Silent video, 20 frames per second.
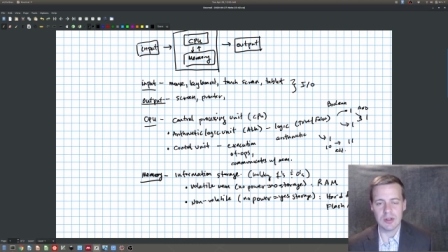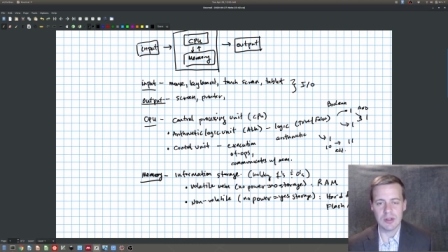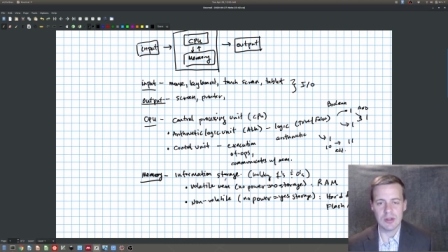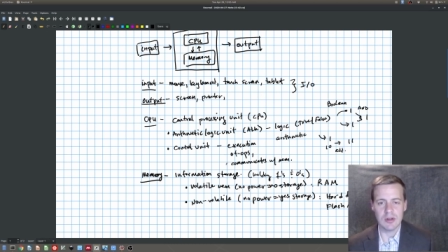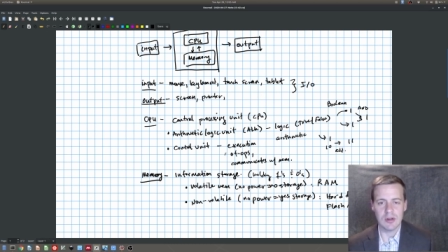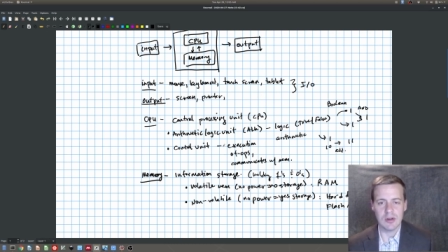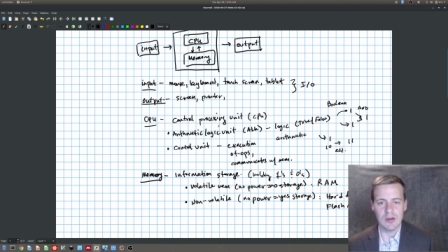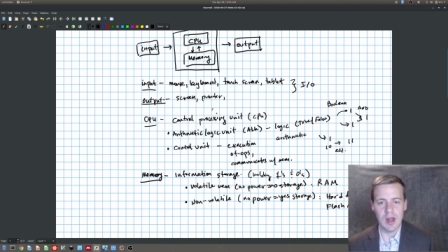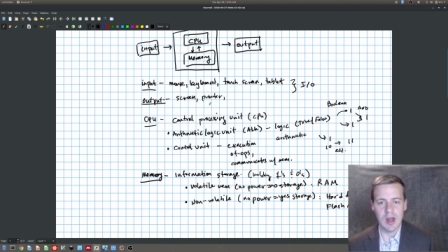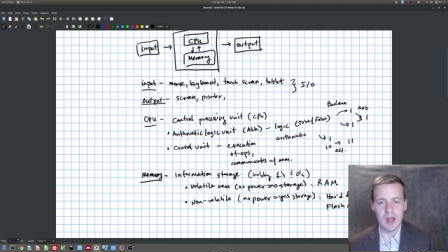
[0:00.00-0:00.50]
All
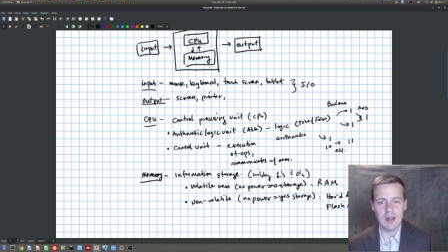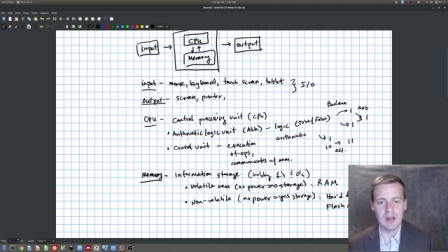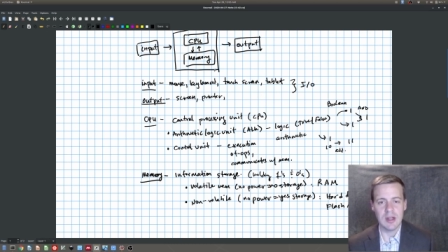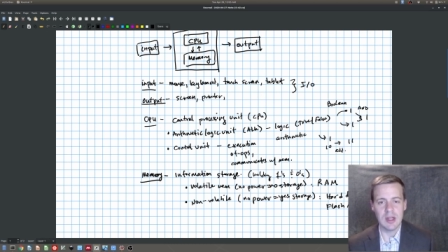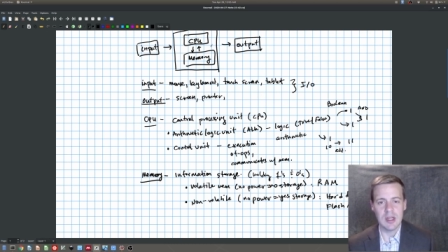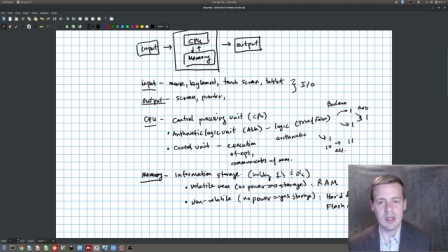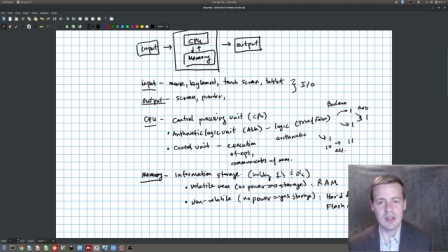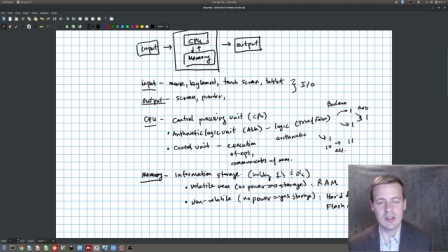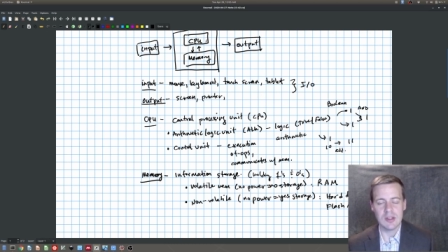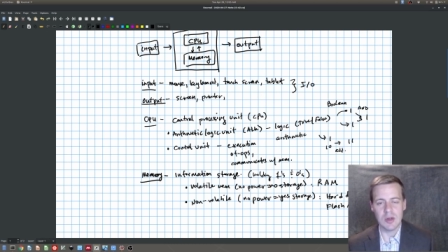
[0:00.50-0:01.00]
right,
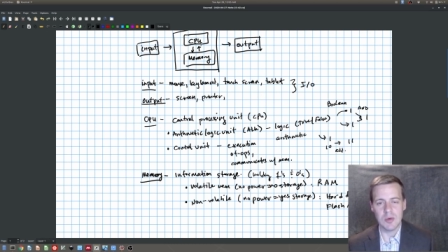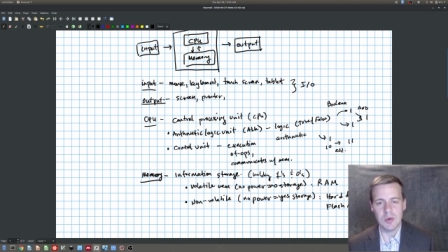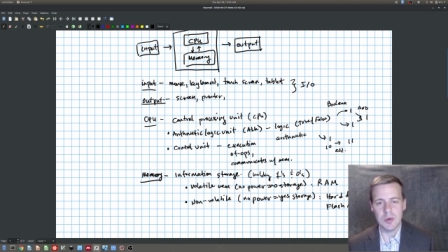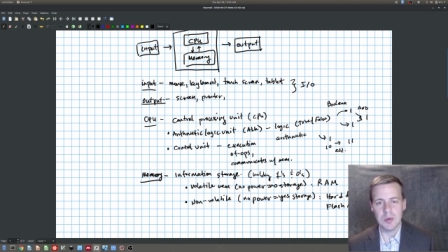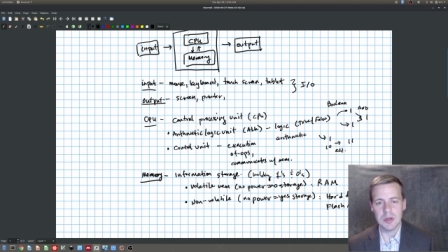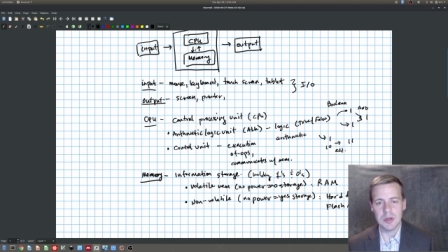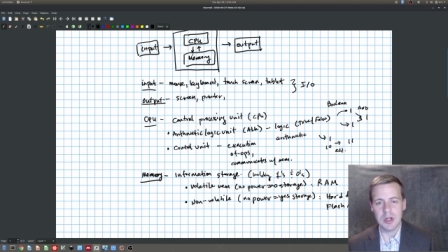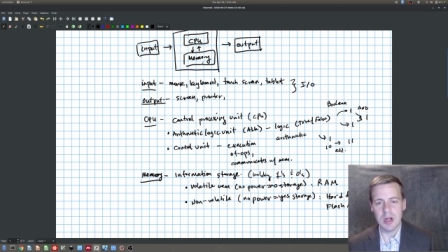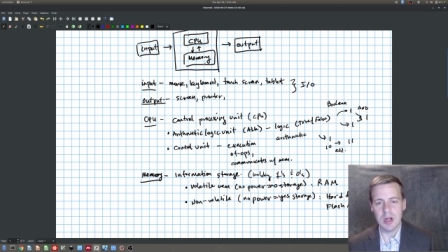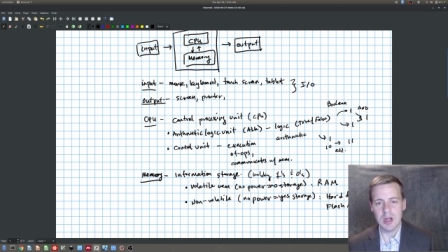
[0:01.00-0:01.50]
so when we're
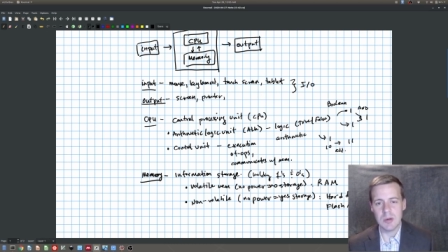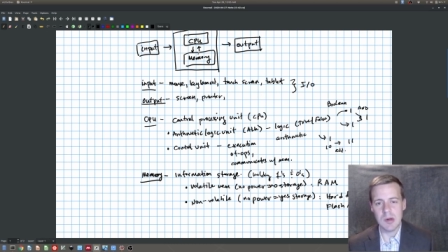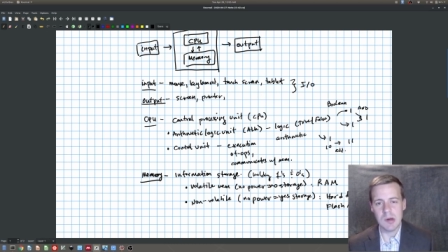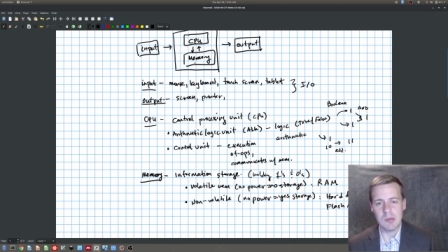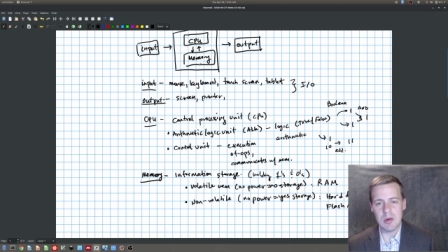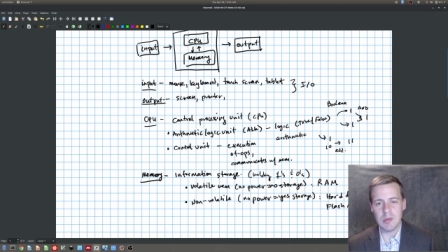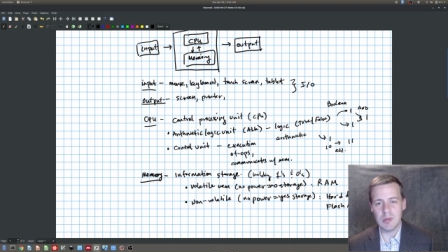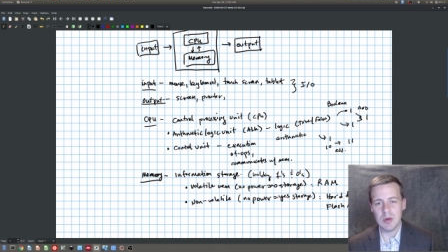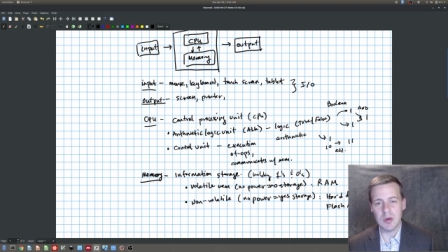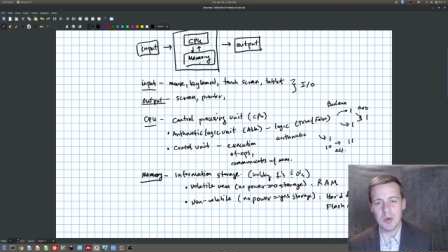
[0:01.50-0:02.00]
talking about
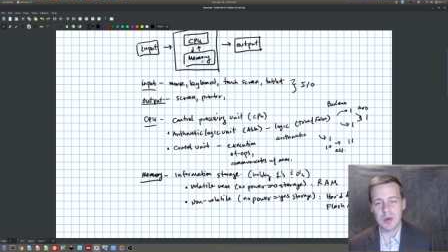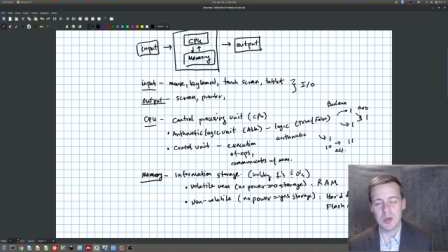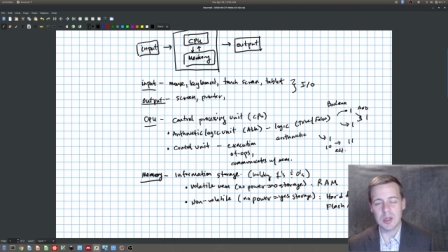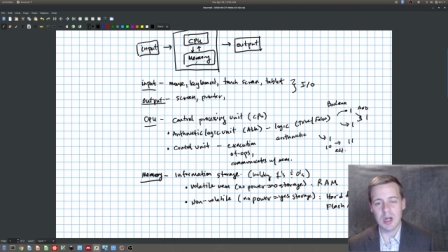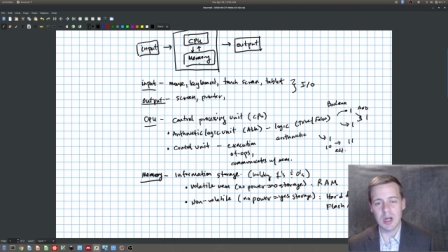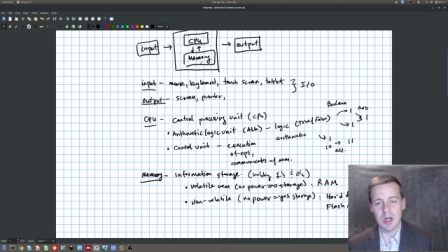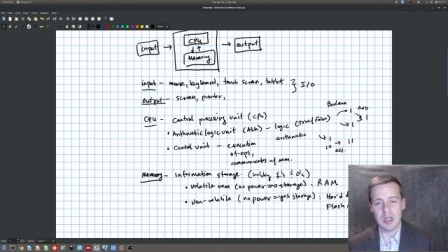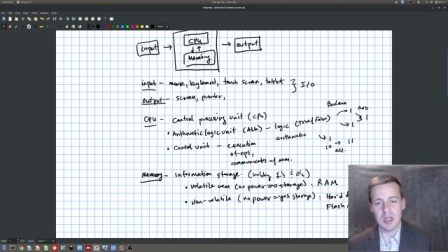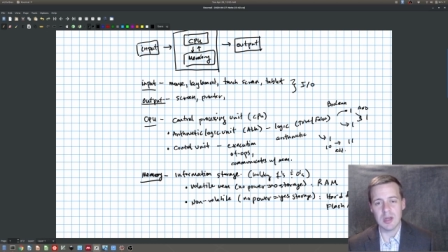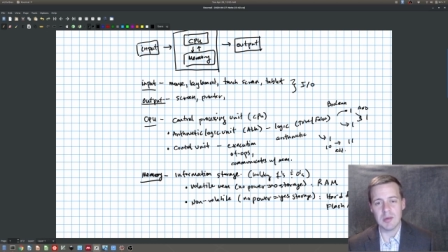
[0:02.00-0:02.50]
memory, we're
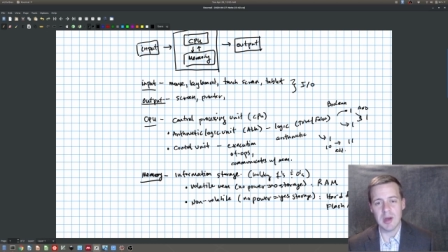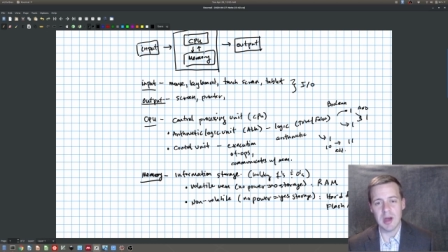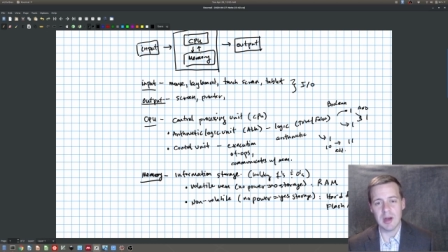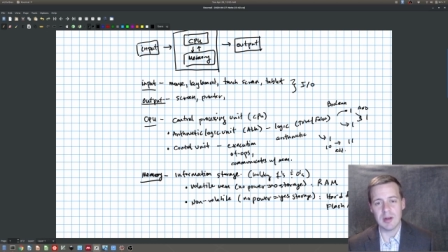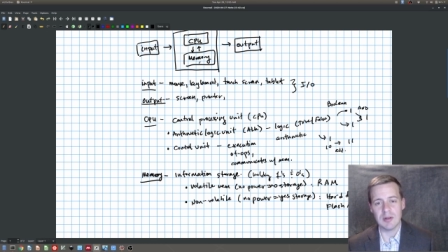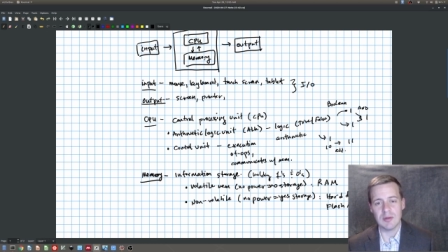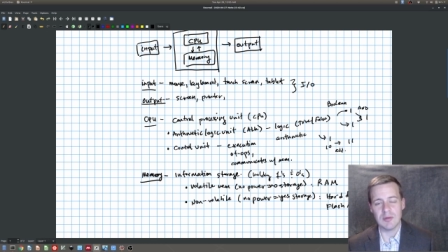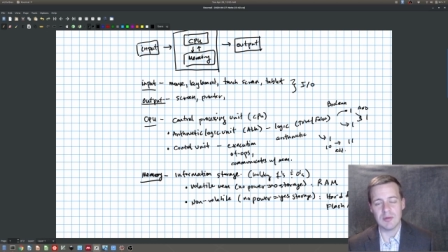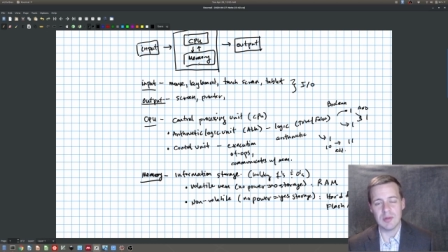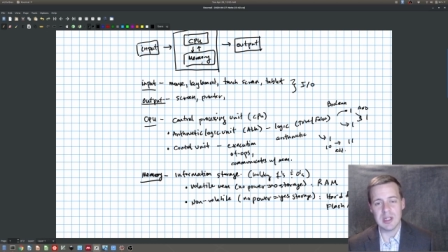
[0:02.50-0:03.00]
talking about
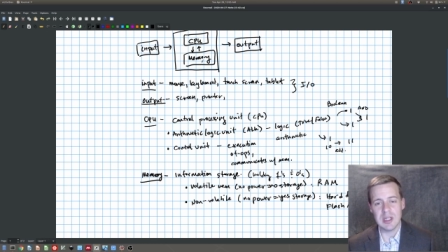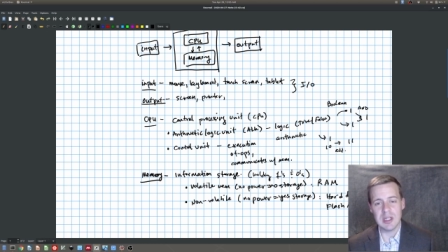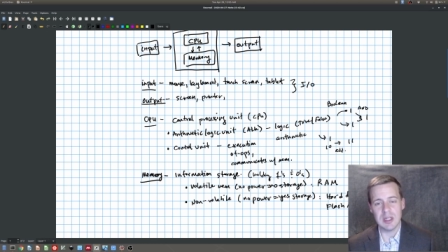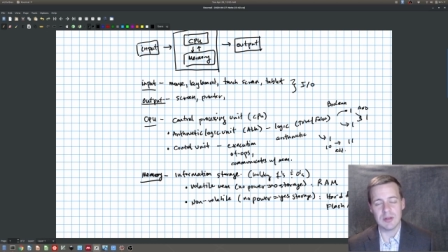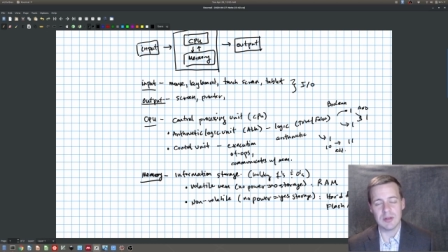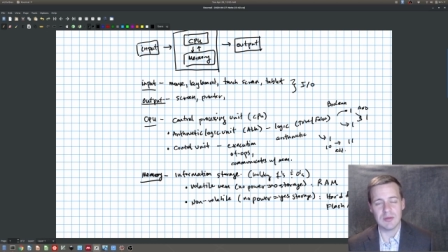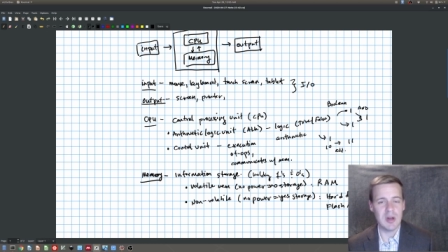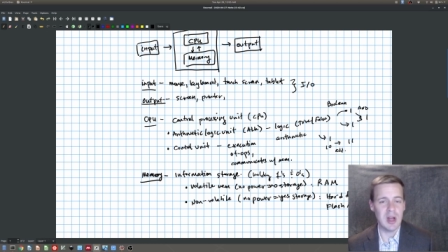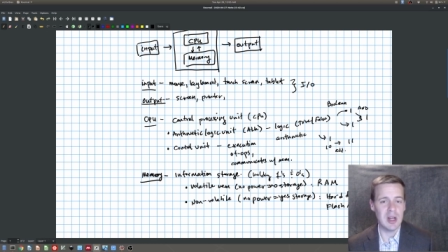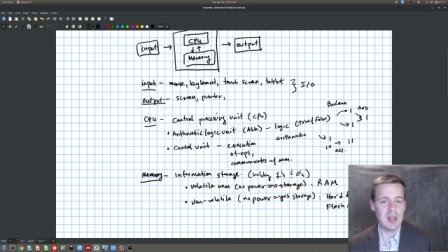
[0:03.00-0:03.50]
reading and
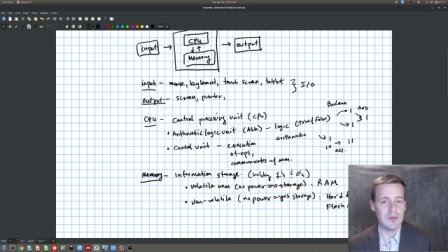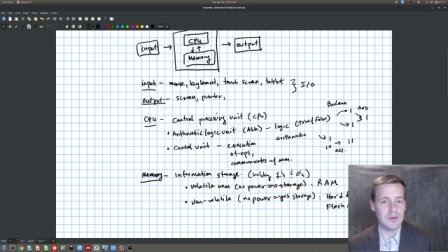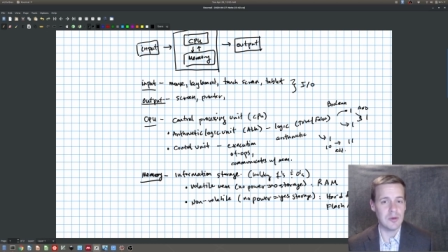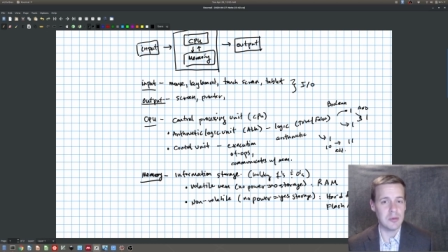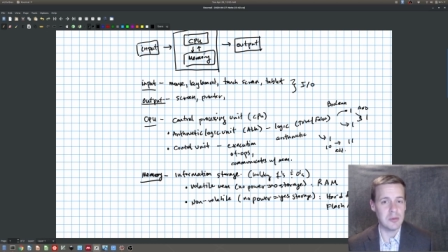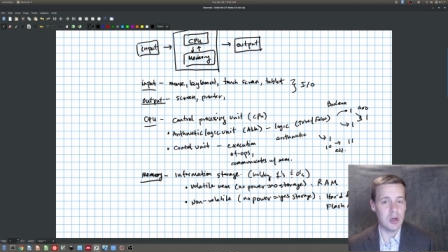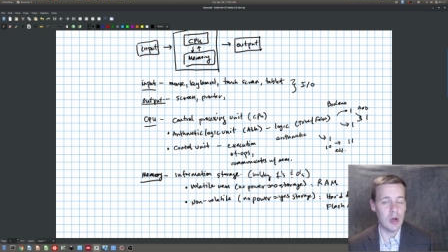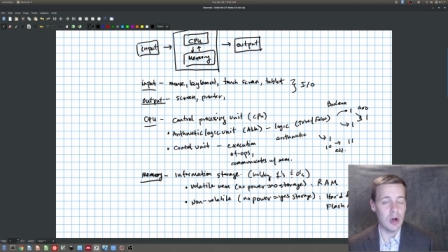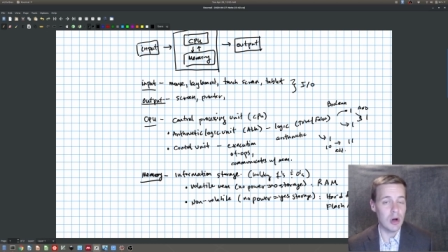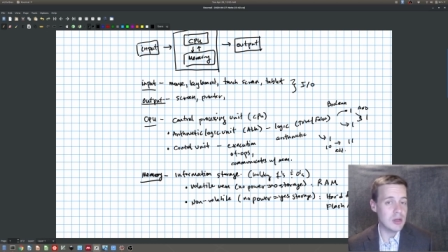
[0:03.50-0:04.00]
writing from the
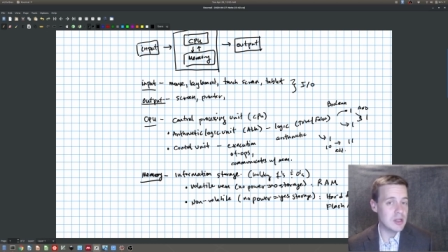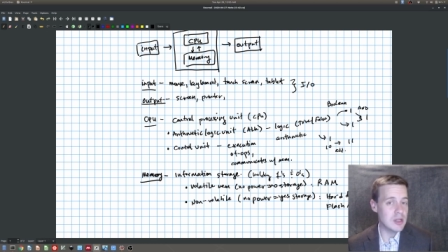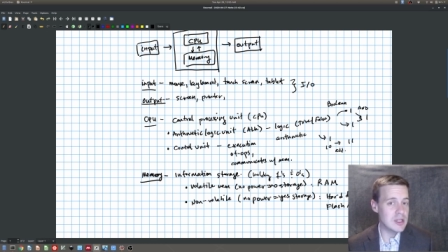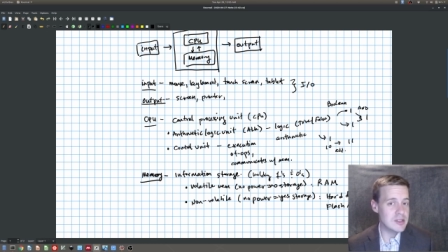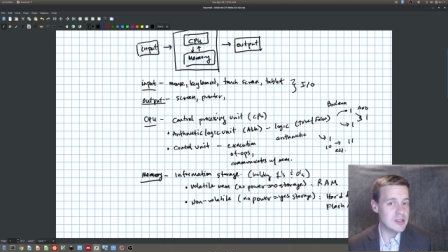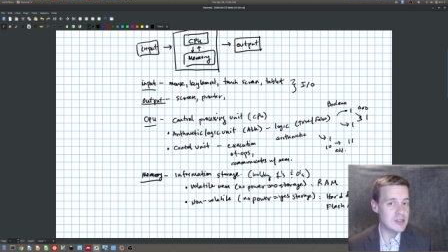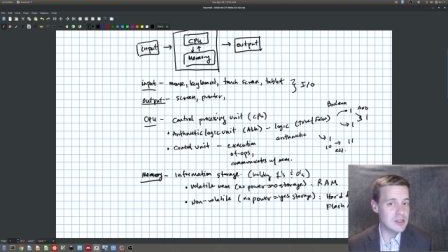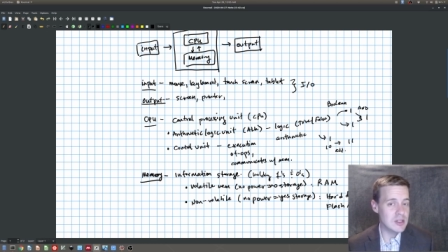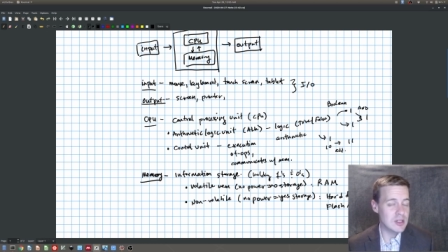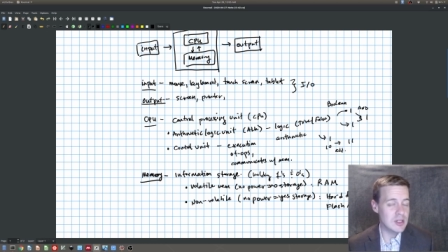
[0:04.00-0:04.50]
hard disk.